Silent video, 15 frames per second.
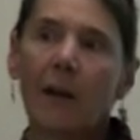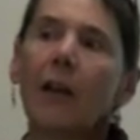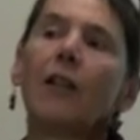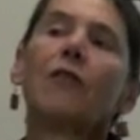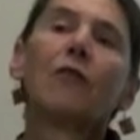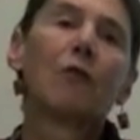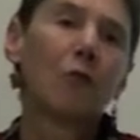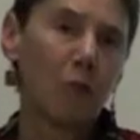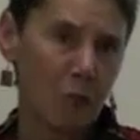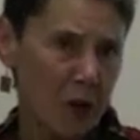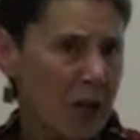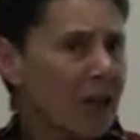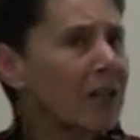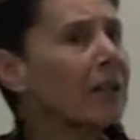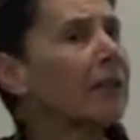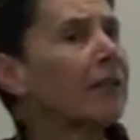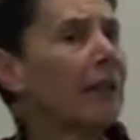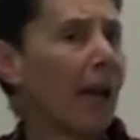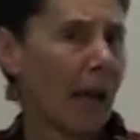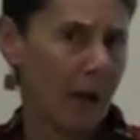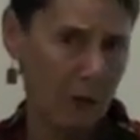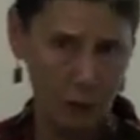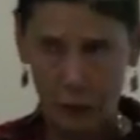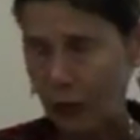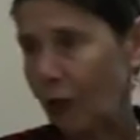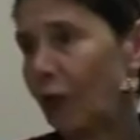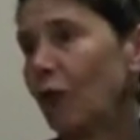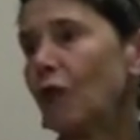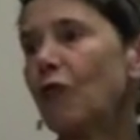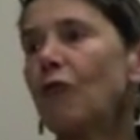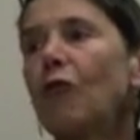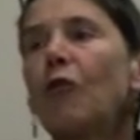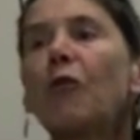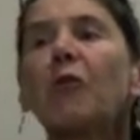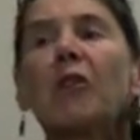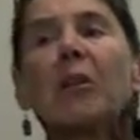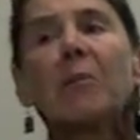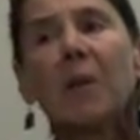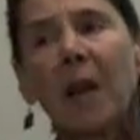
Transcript: kind of whittled it down to 3